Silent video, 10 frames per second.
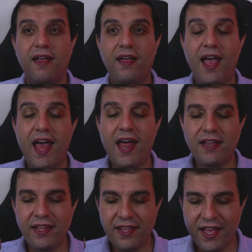And
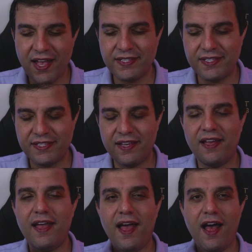yes,
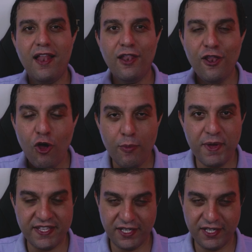a lot better